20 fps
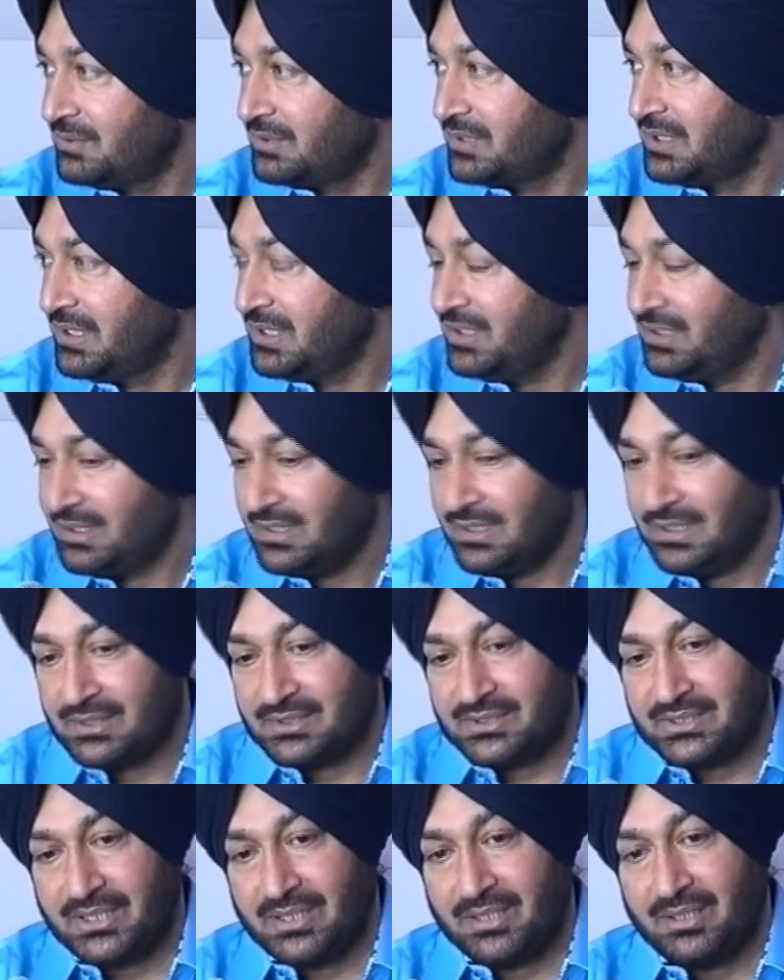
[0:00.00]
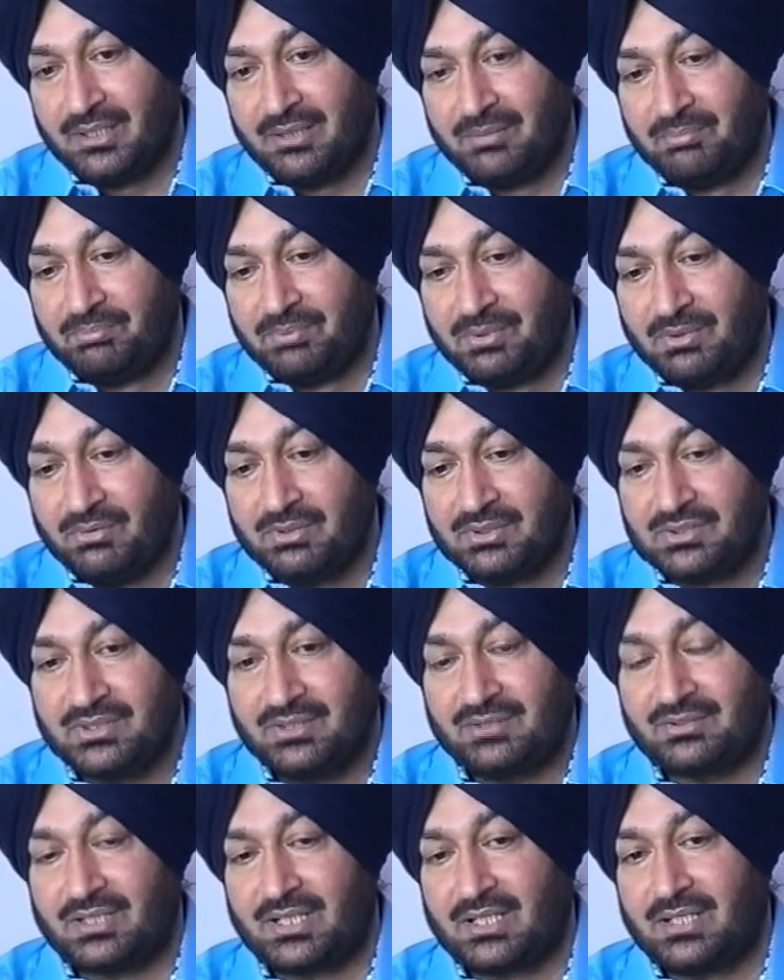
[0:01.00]
already te
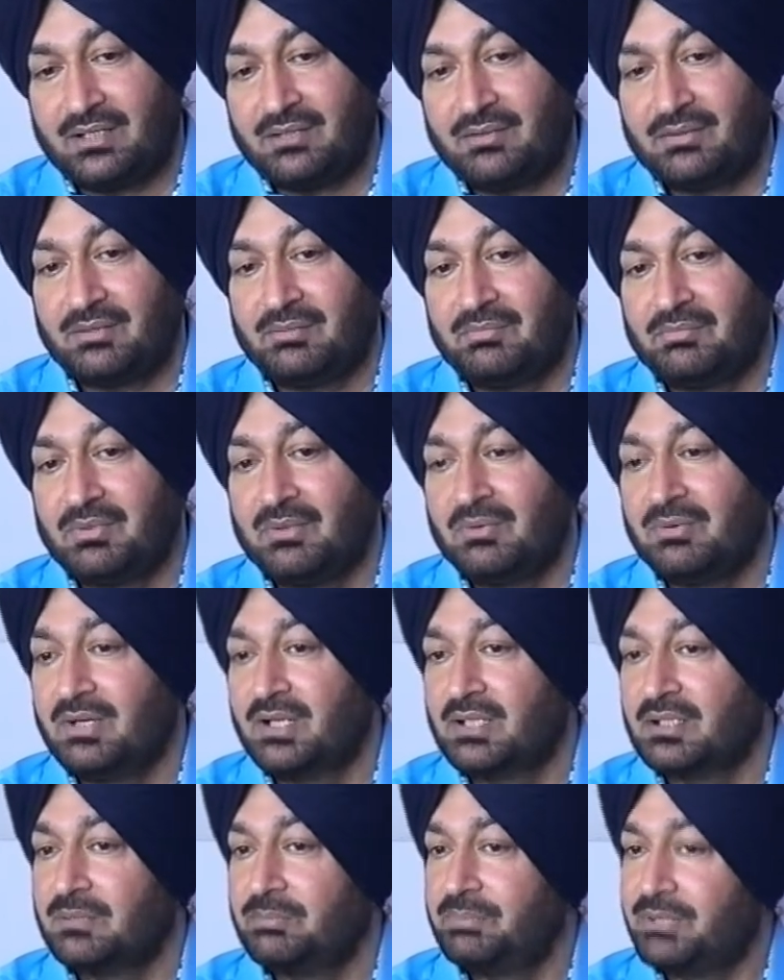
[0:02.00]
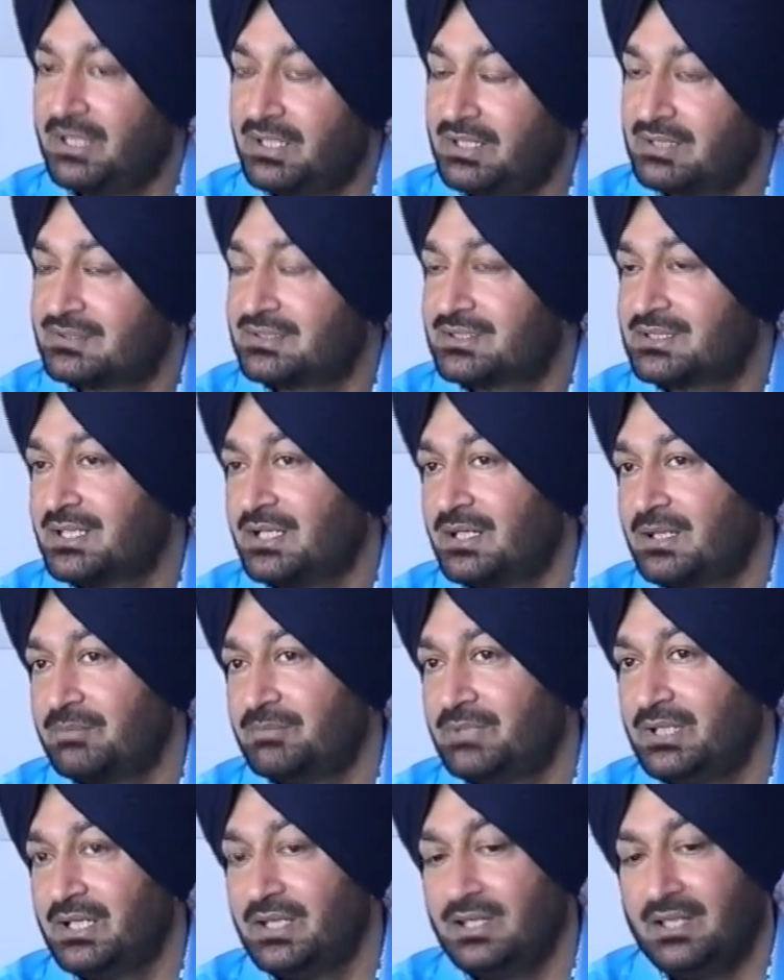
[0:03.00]
bahut hi sara logan da pyar satkar
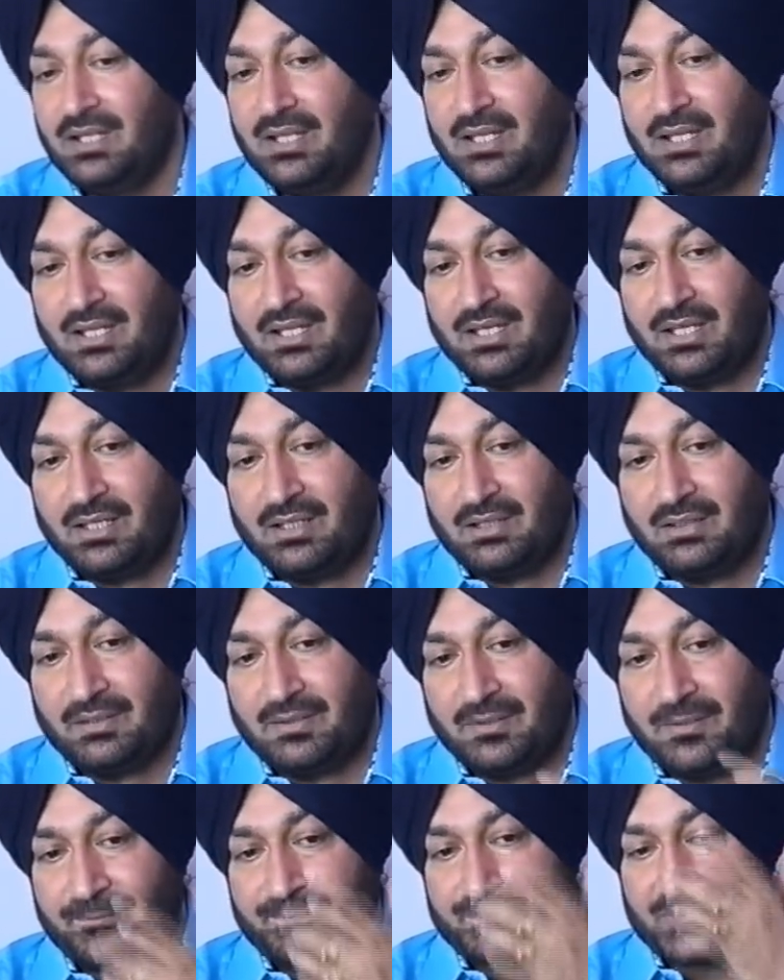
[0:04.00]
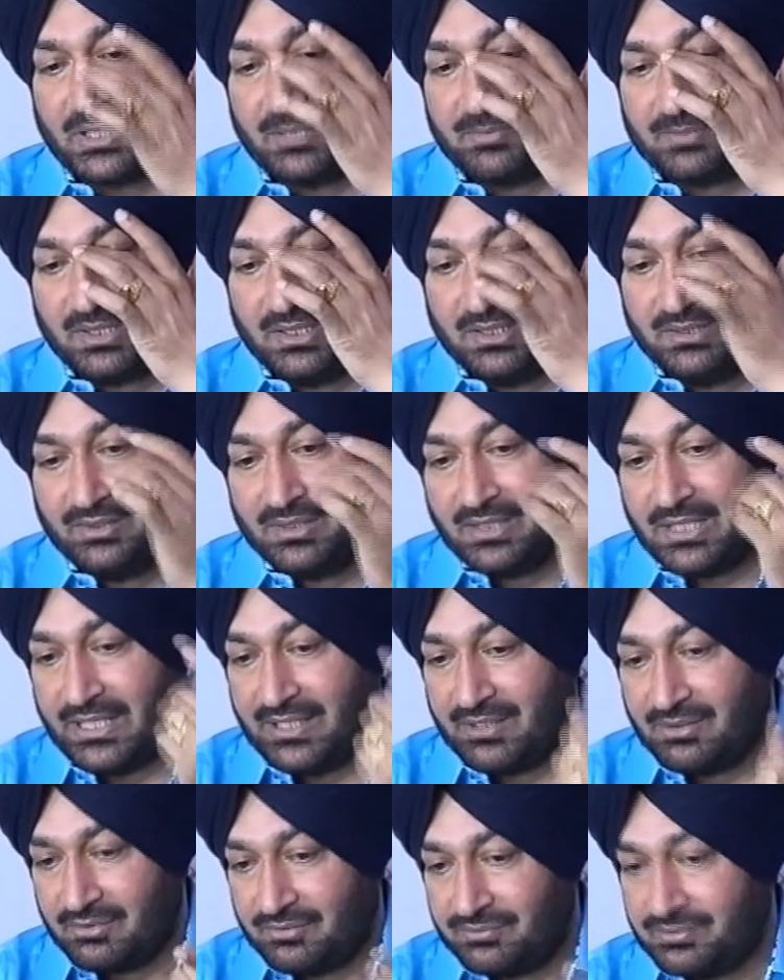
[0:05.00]
milya and I'm releasing
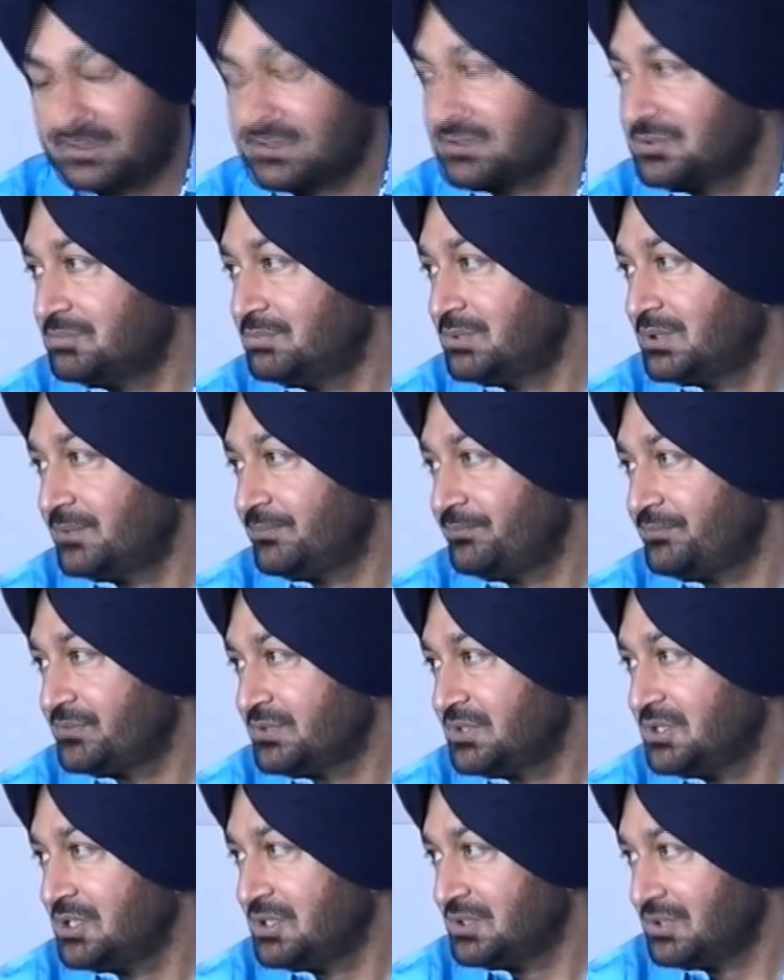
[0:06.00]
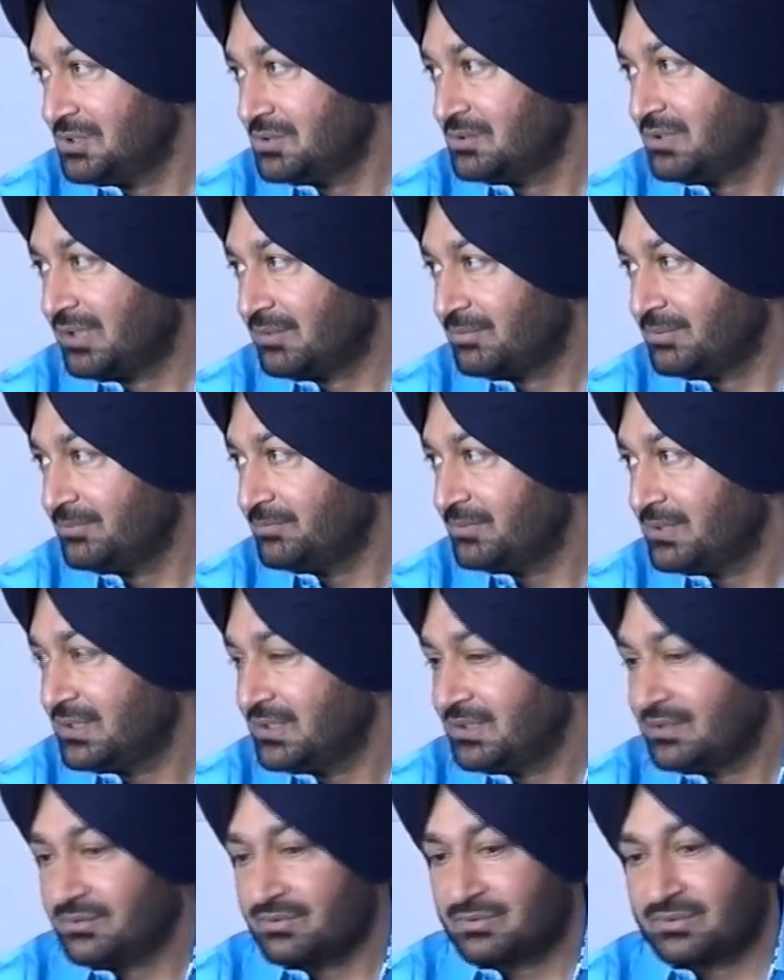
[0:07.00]
end of October new album
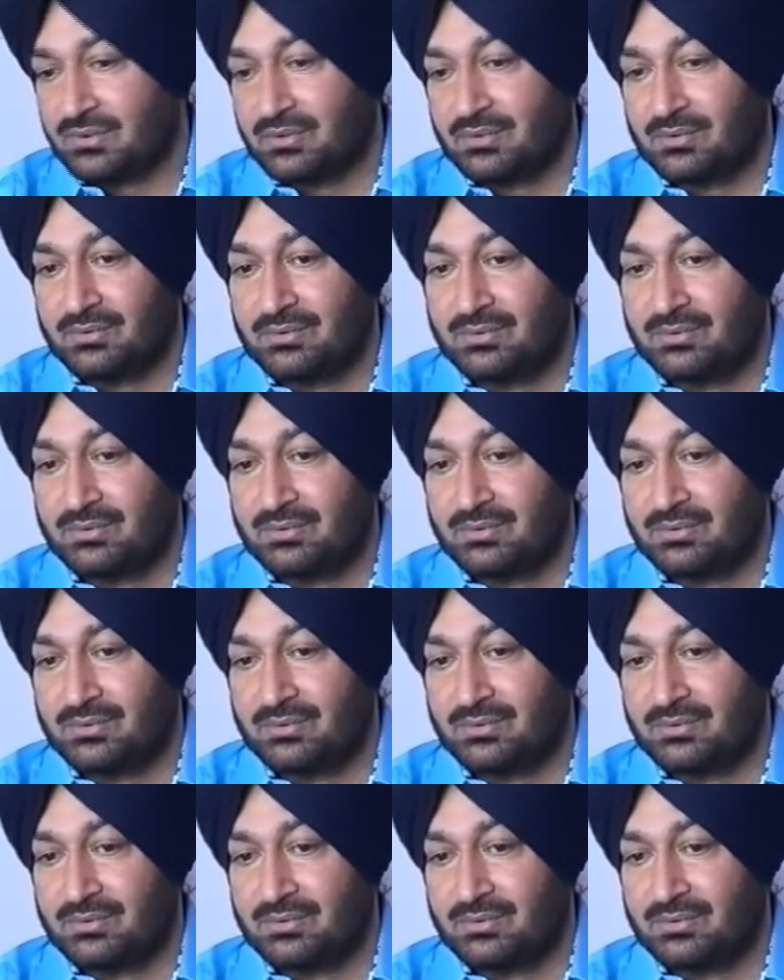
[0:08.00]
So,